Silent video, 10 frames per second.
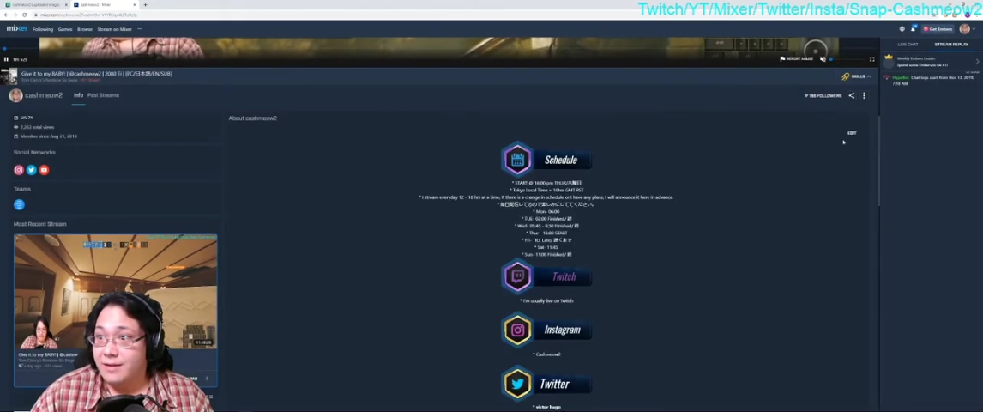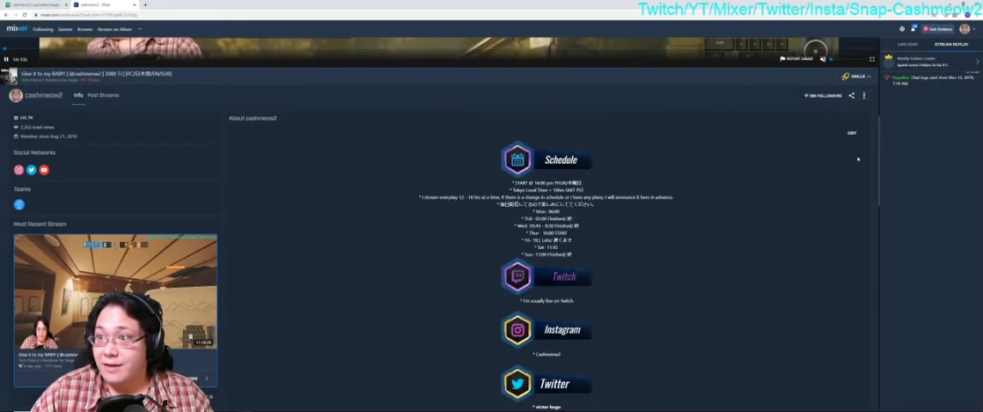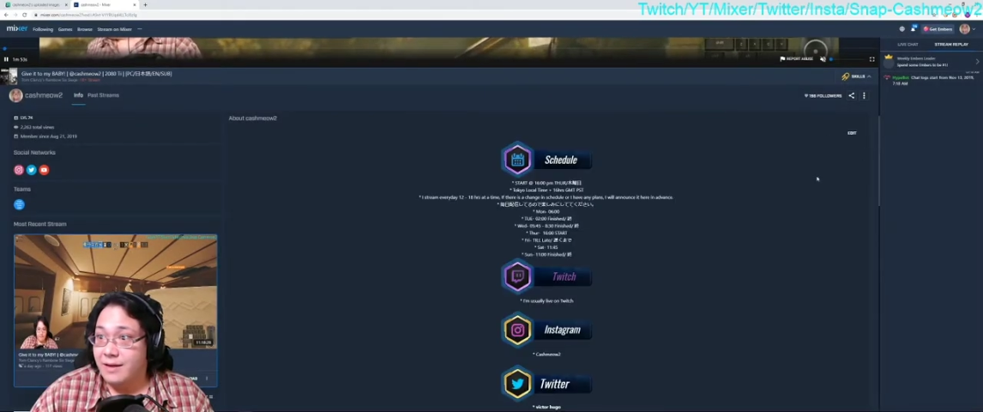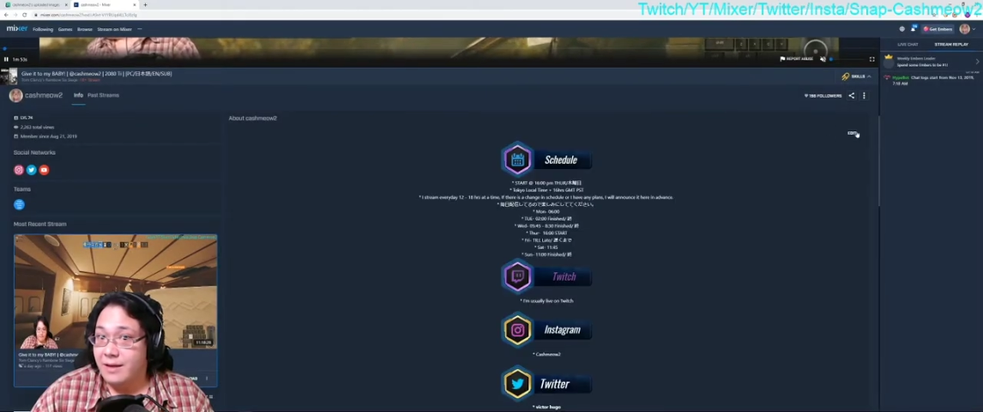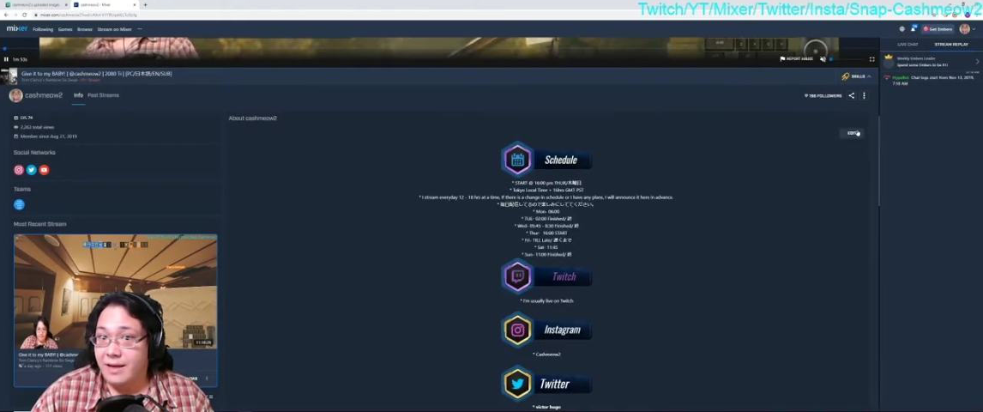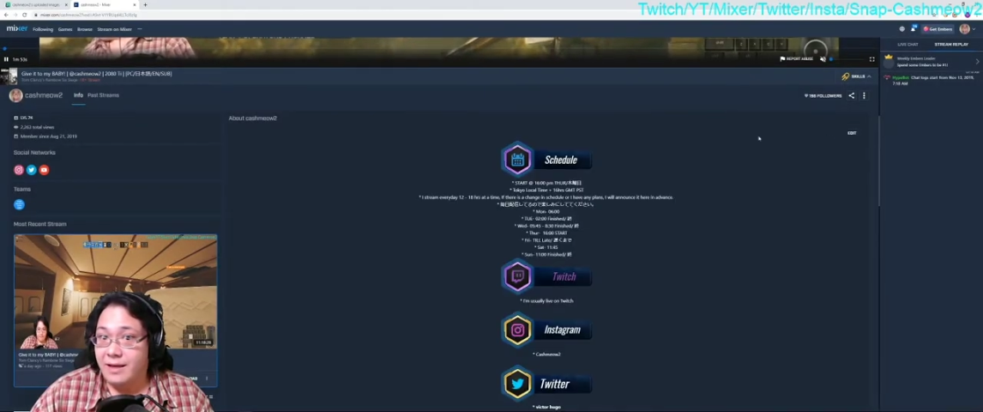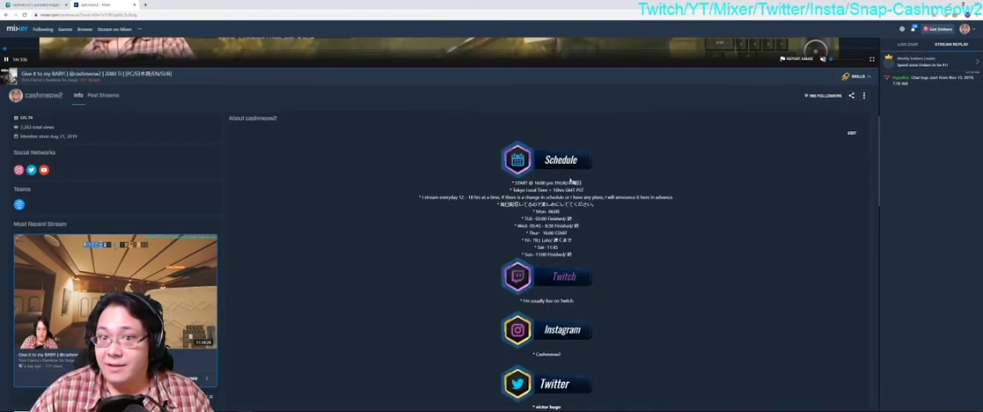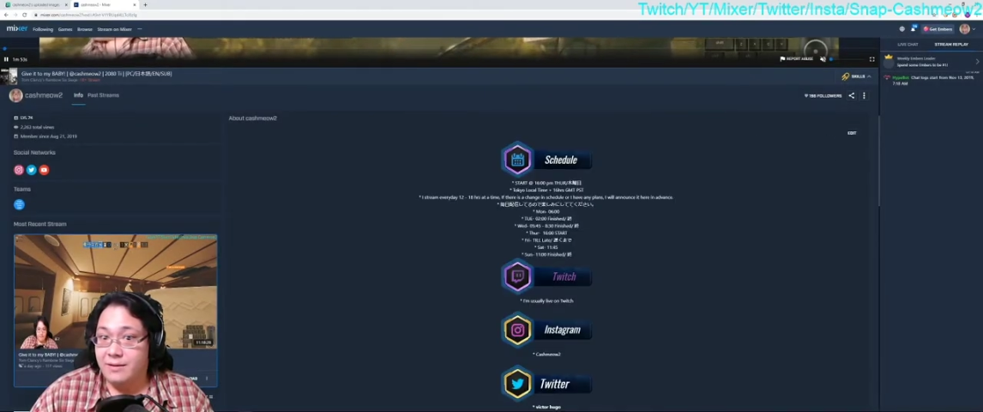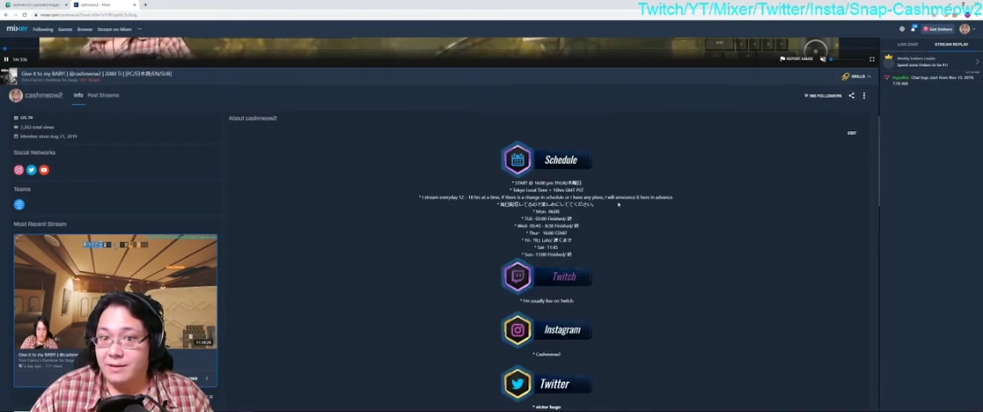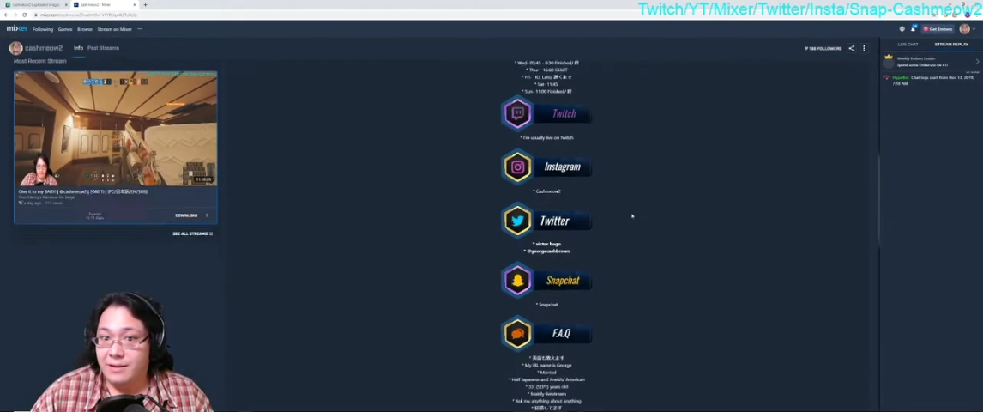I can
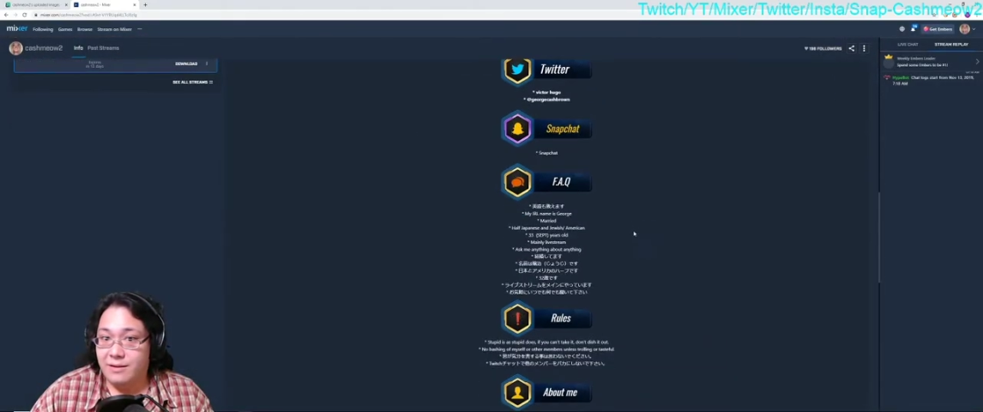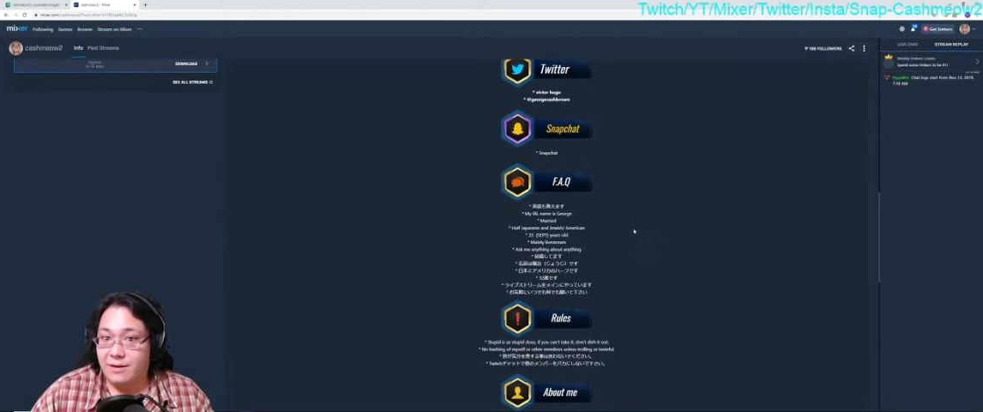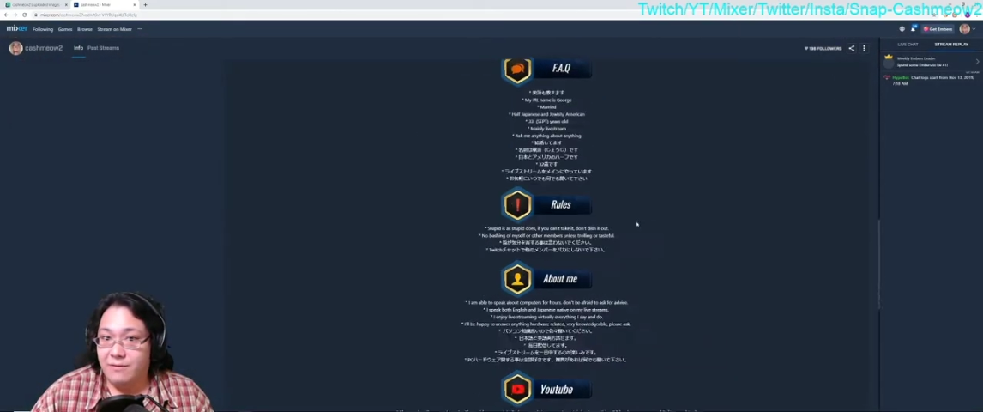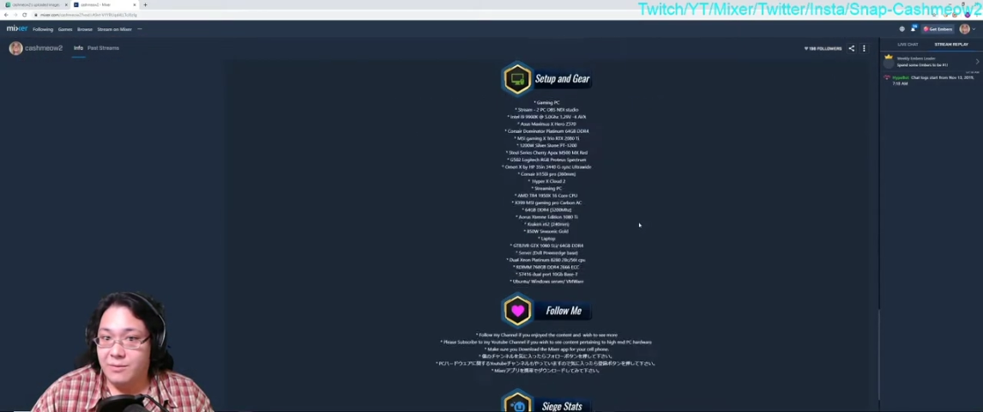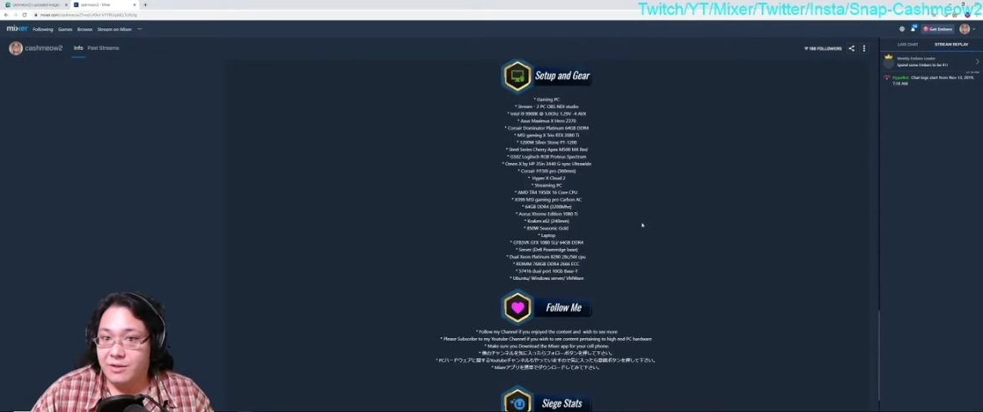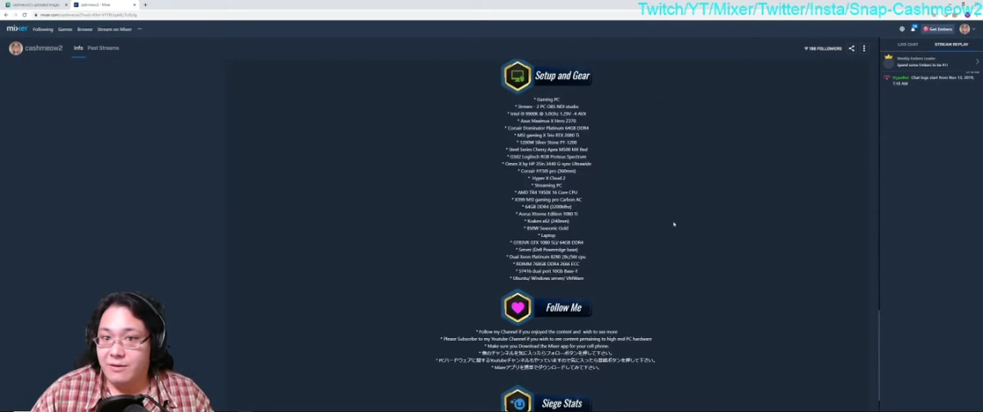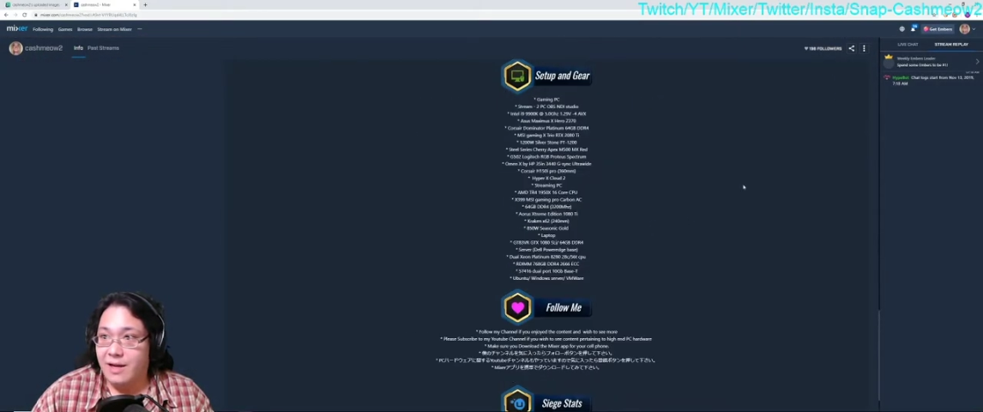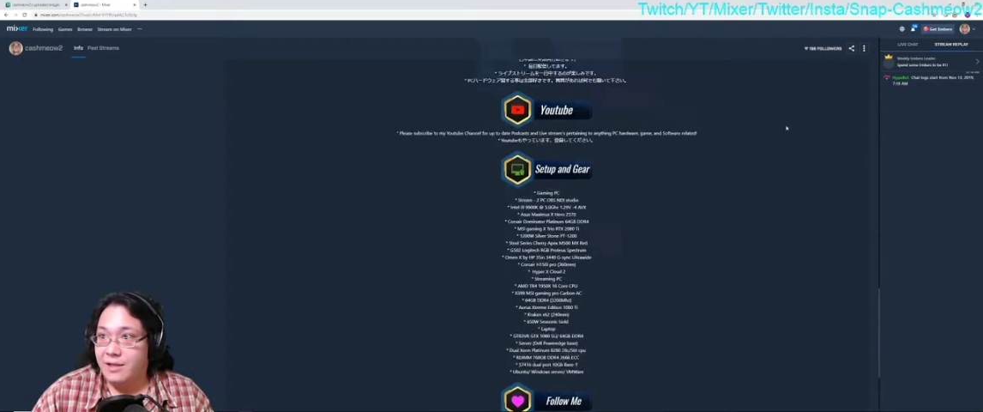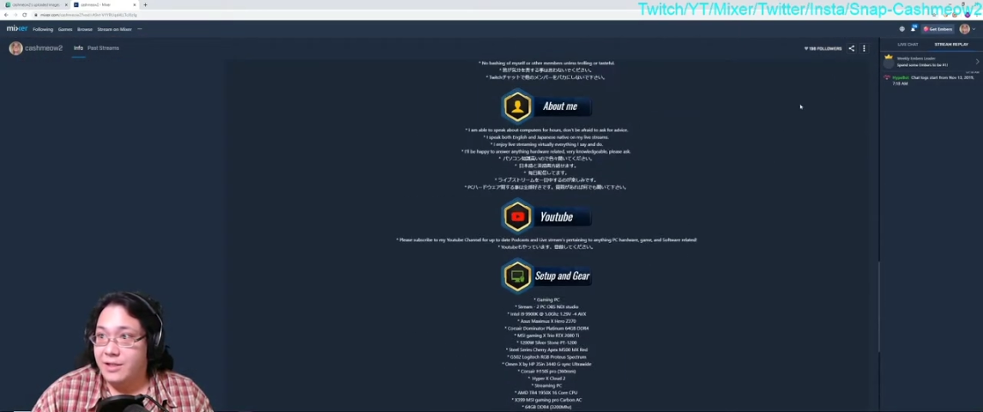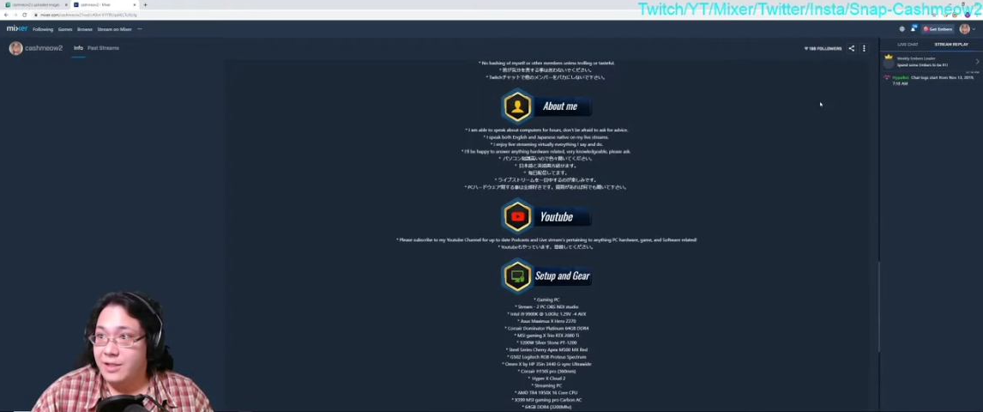cancel it and then start from
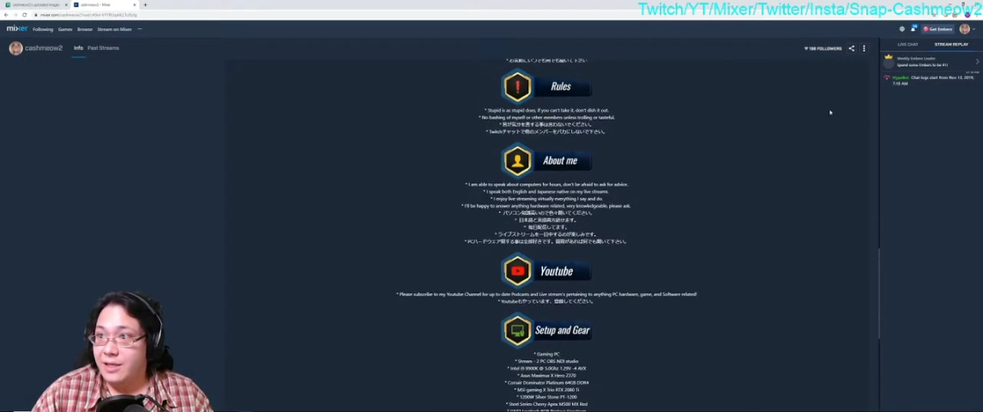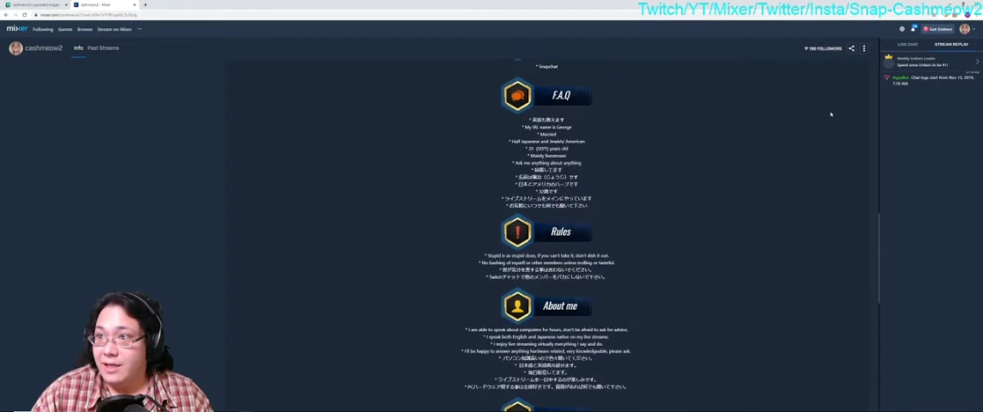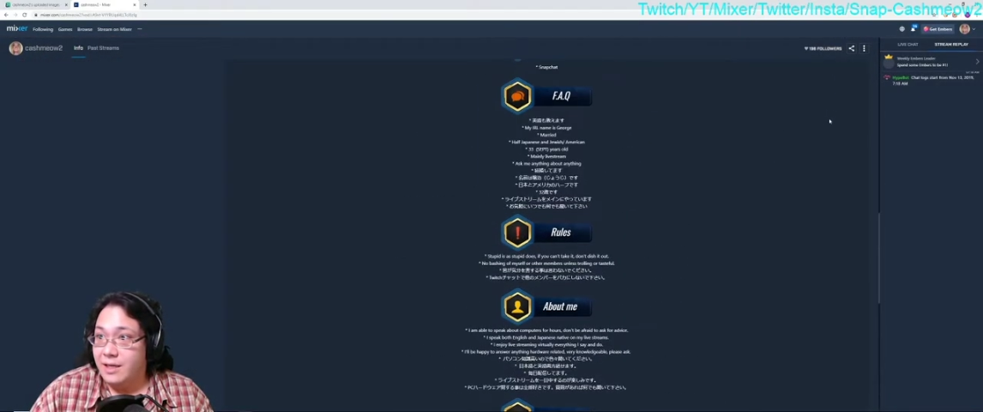scratch.